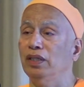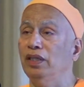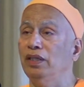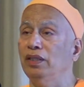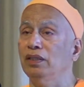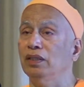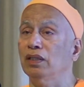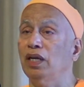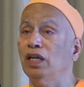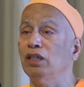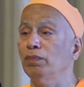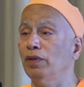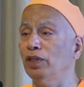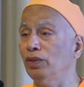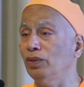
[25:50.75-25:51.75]
in
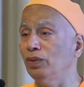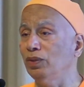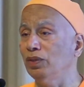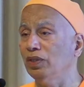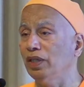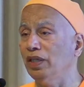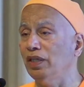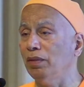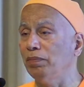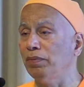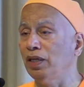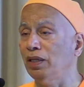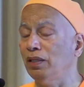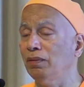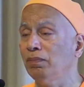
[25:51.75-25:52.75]
Kathmandu, in
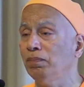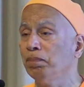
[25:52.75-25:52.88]
Nepal.